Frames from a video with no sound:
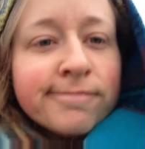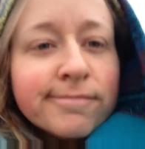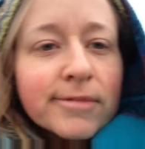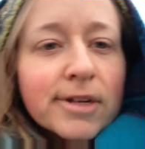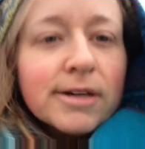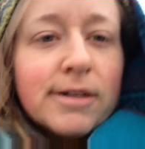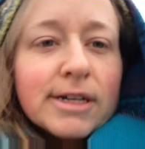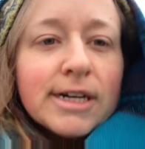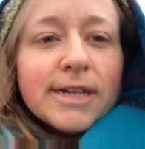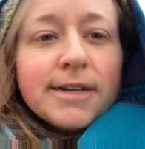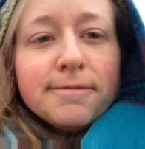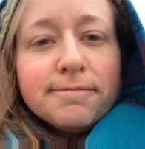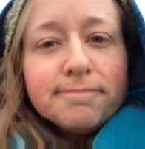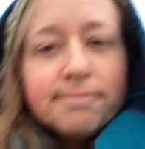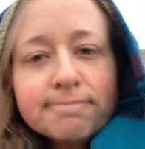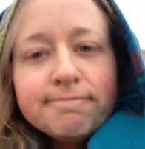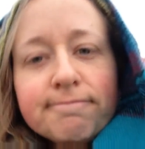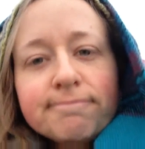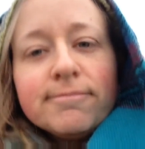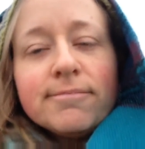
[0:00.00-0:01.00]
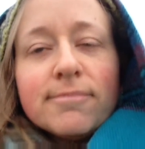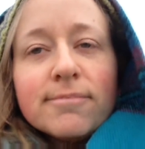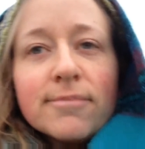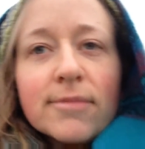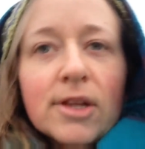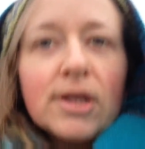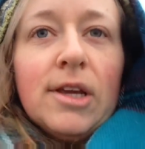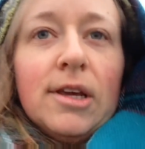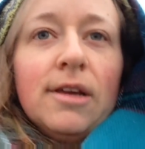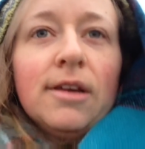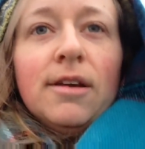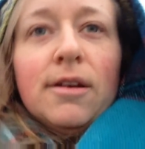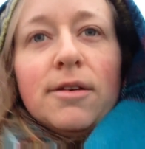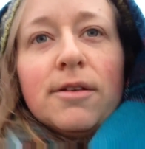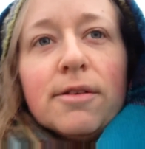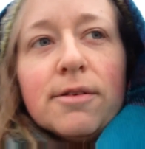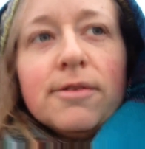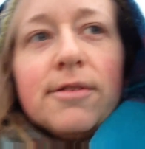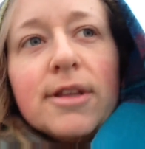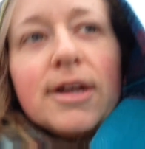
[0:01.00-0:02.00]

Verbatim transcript: Alright. Well,